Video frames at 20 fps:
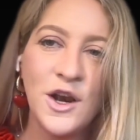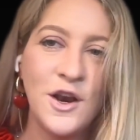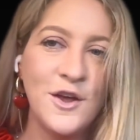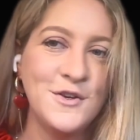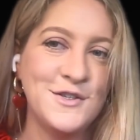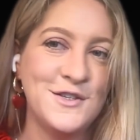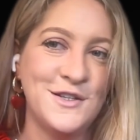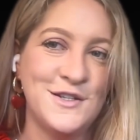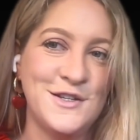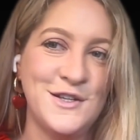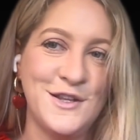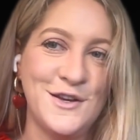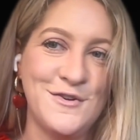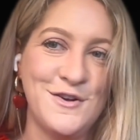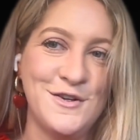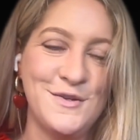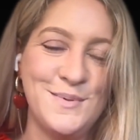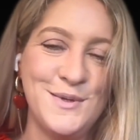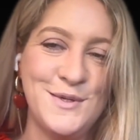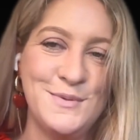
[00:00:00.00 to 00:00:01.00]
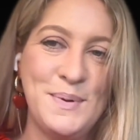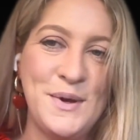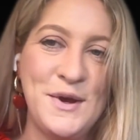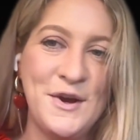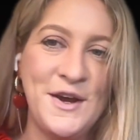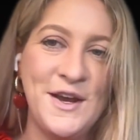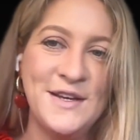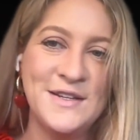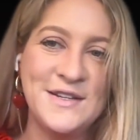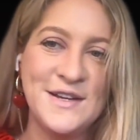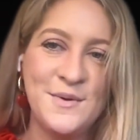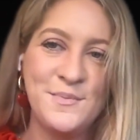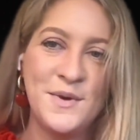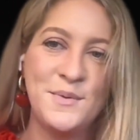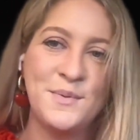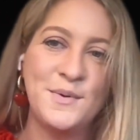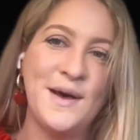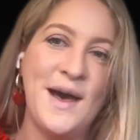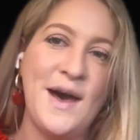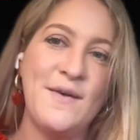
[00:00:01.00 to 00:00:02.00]
closer to the Christmas period, and we
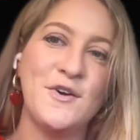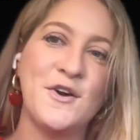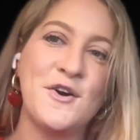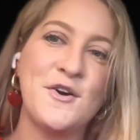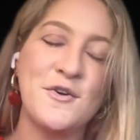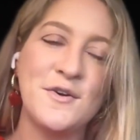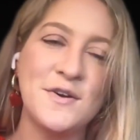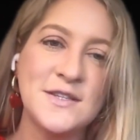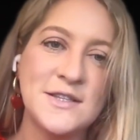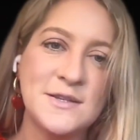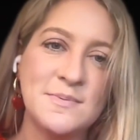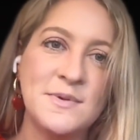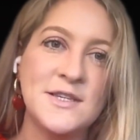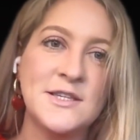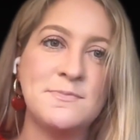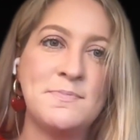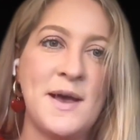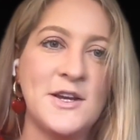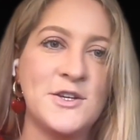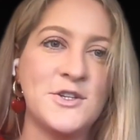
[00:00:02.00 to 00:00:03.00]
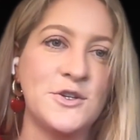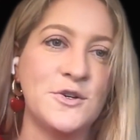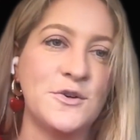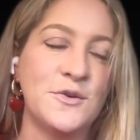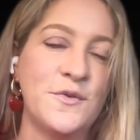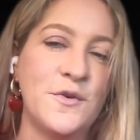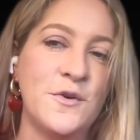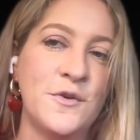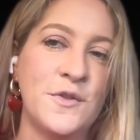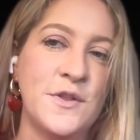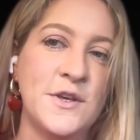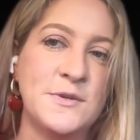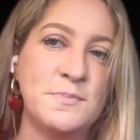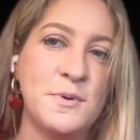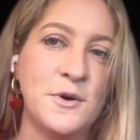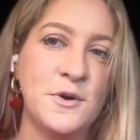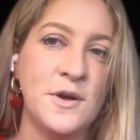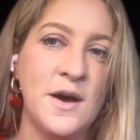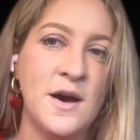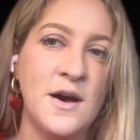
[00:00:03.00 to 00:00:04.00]
will have a Christmas special for this
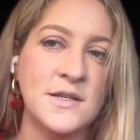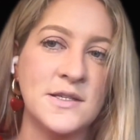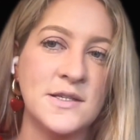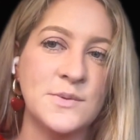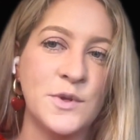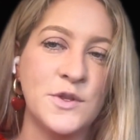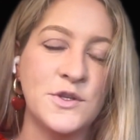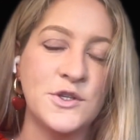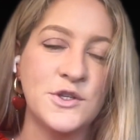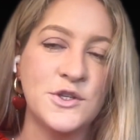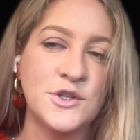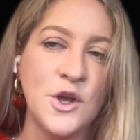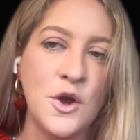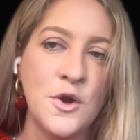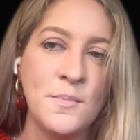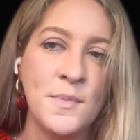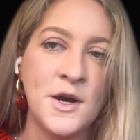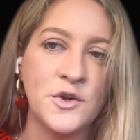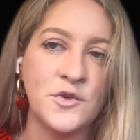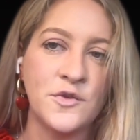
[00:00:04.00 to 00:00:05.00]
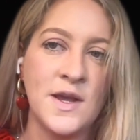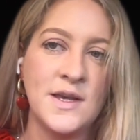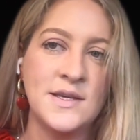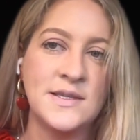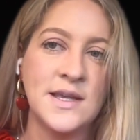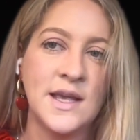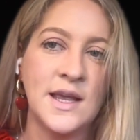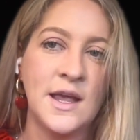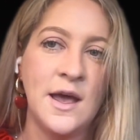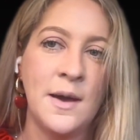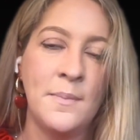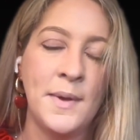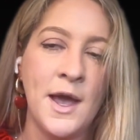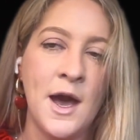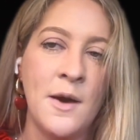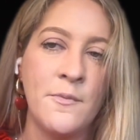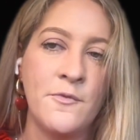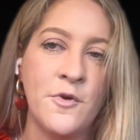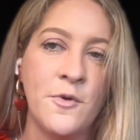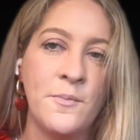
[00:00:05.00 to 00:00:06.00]
podcast with so much racing coming
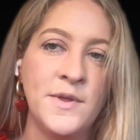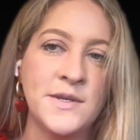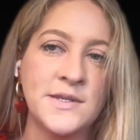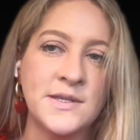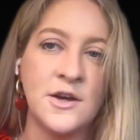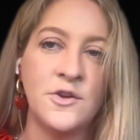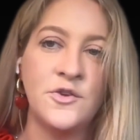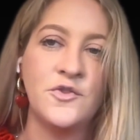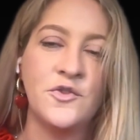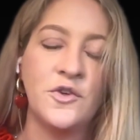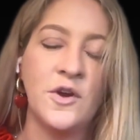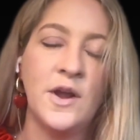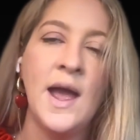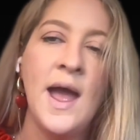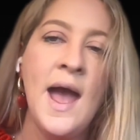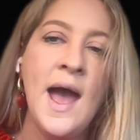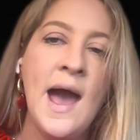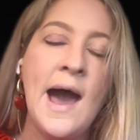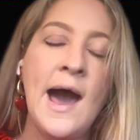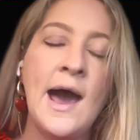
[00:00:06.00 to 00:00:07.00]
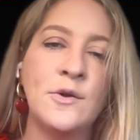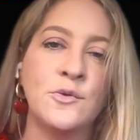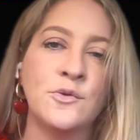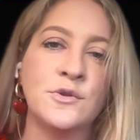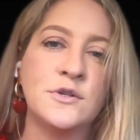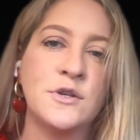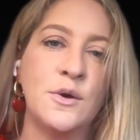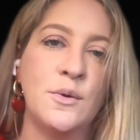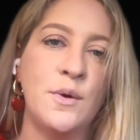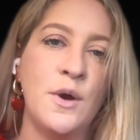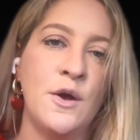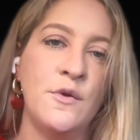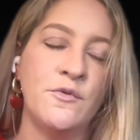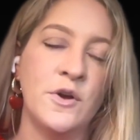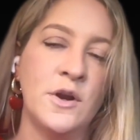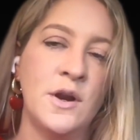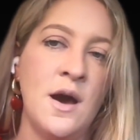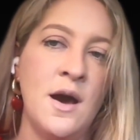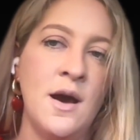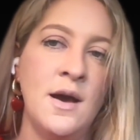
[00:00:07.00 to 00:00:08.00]
up from this country and also over
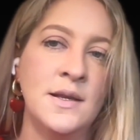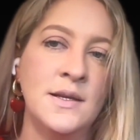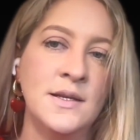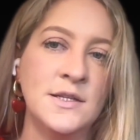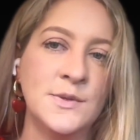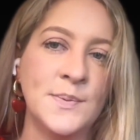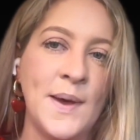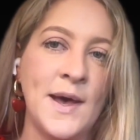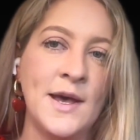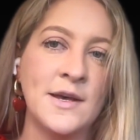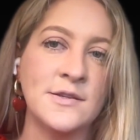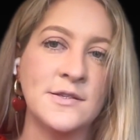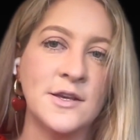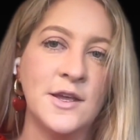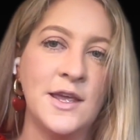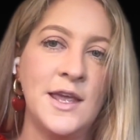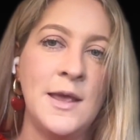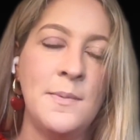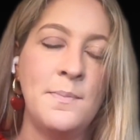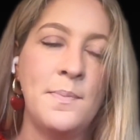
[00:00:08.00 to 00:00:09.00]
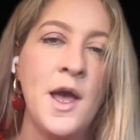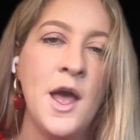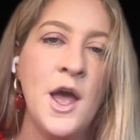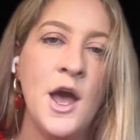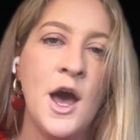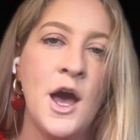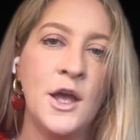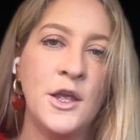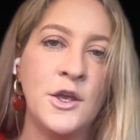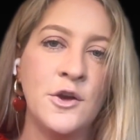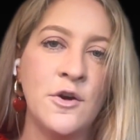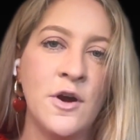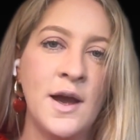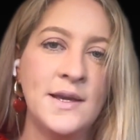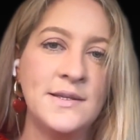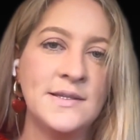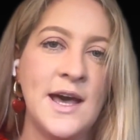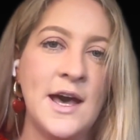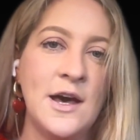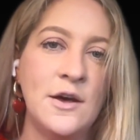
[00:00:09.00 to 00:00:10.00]
in Ireland as well. So keep your
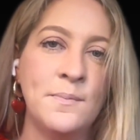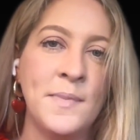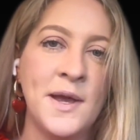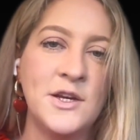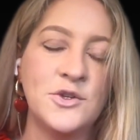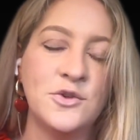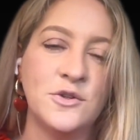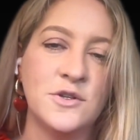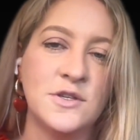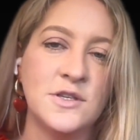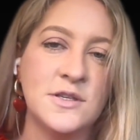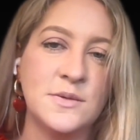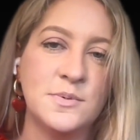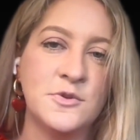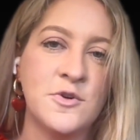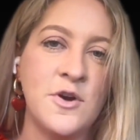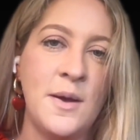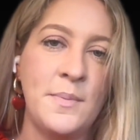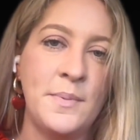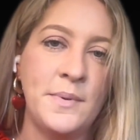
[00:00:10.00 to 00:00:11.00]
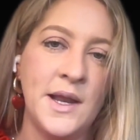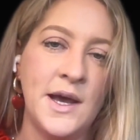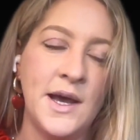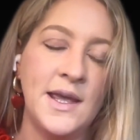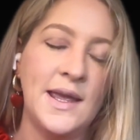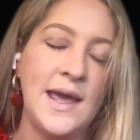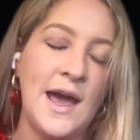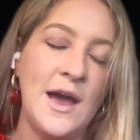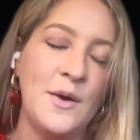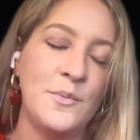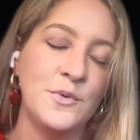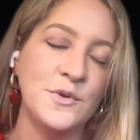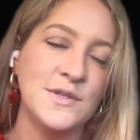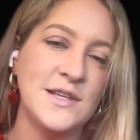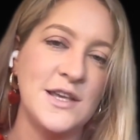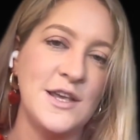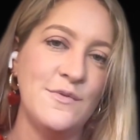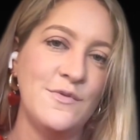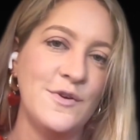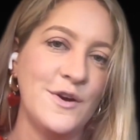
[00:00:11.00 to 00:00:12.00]
eyes out, make sure to subscribe and like, and we'll
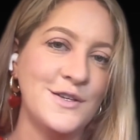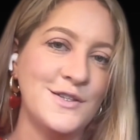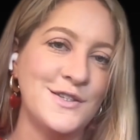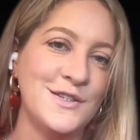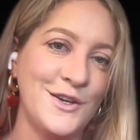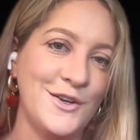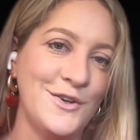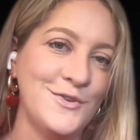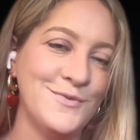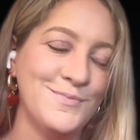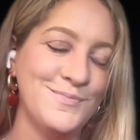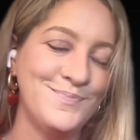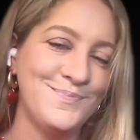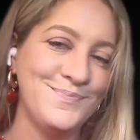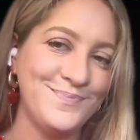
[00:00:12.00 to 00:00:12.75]
see you very soon.